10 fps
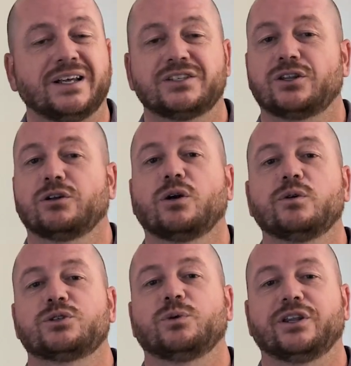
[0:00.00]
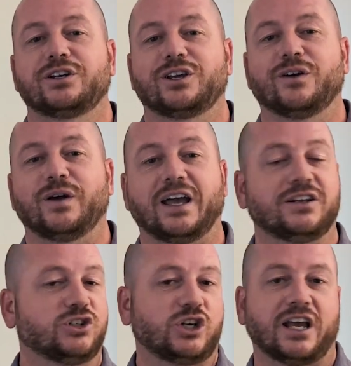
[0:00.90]
So they're always willing to go ahead
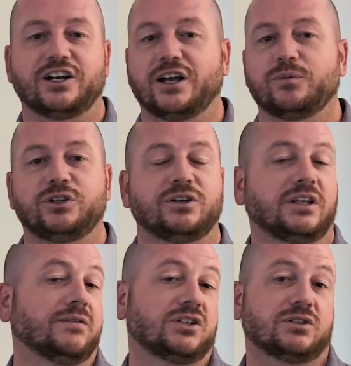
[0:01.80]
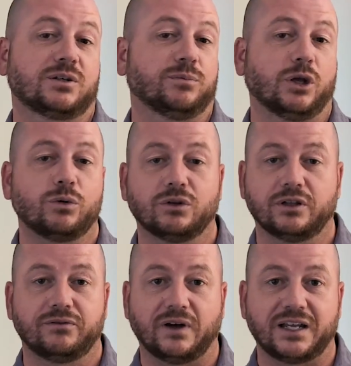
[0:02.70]
and chat it up with you, gives you some local
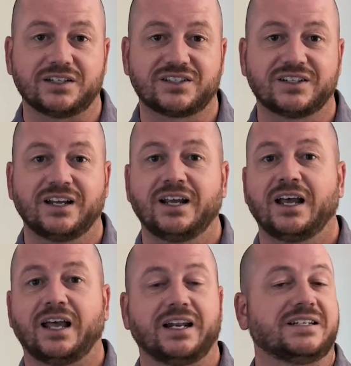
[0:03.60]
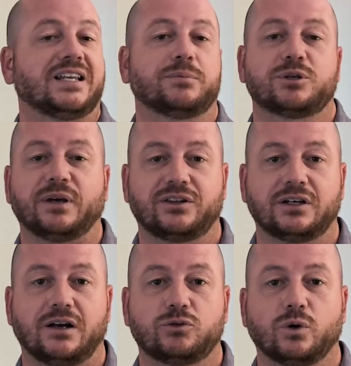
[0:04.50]
advice, any tips about the
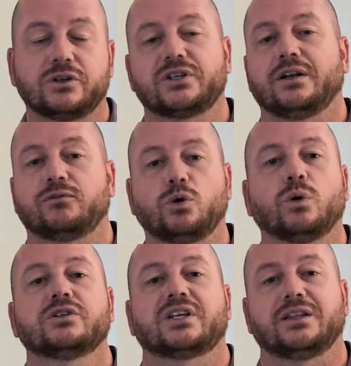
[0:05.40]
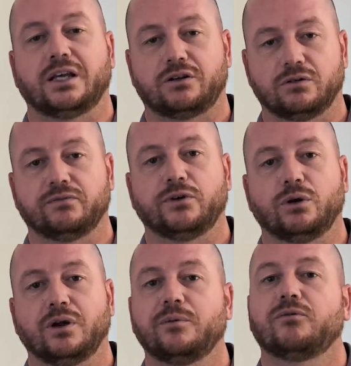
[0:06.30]
golf course, and of course, get that group
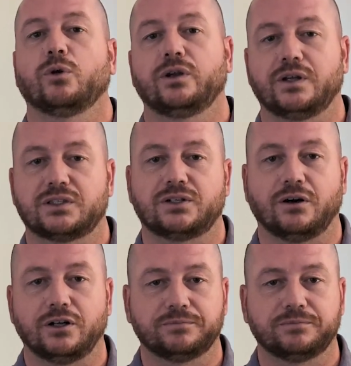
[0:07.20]
photo before you get started.